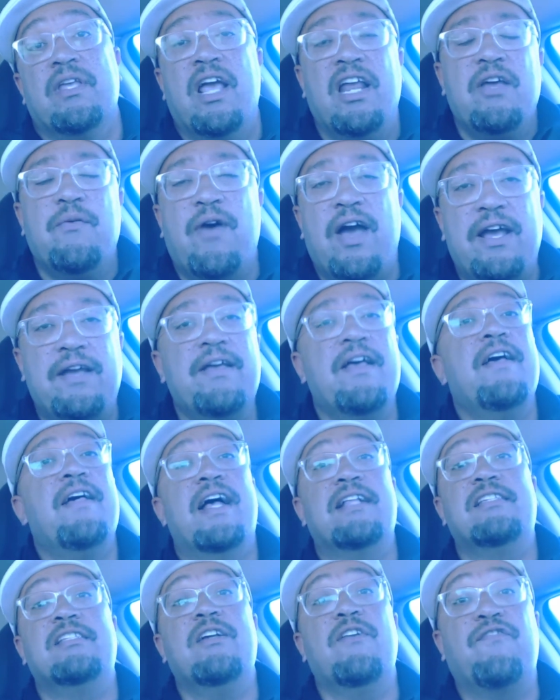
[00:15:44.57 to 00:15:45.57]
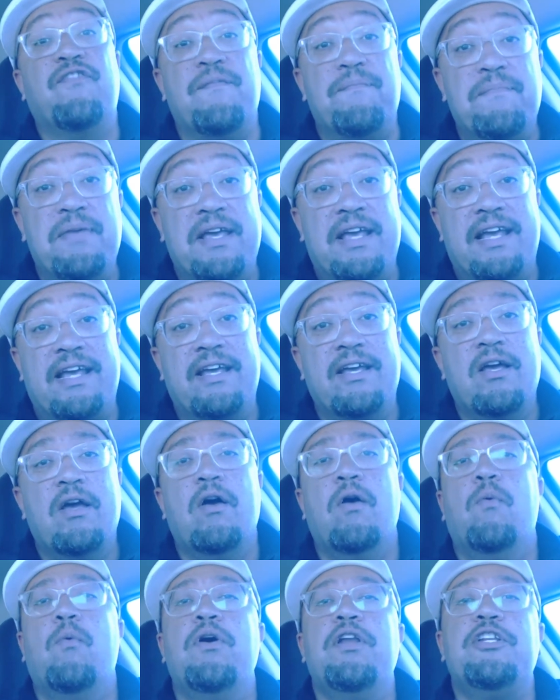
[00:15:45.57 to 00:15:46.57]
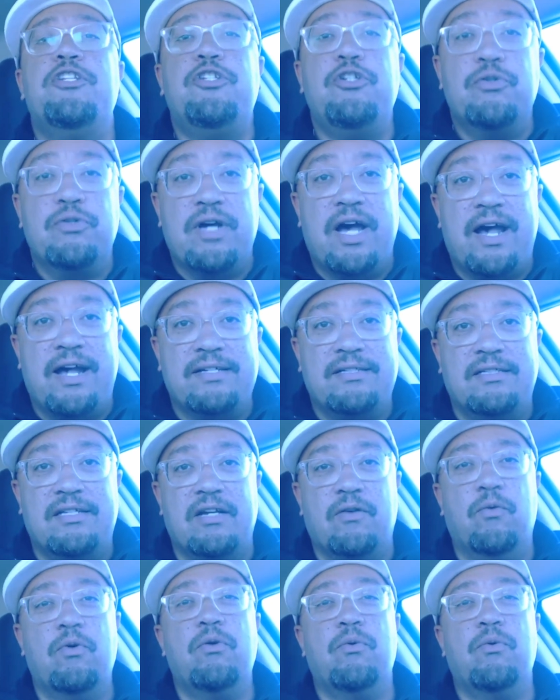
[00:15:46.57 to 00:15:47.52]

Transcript: Anyway, that's enough from me. What did you guys think?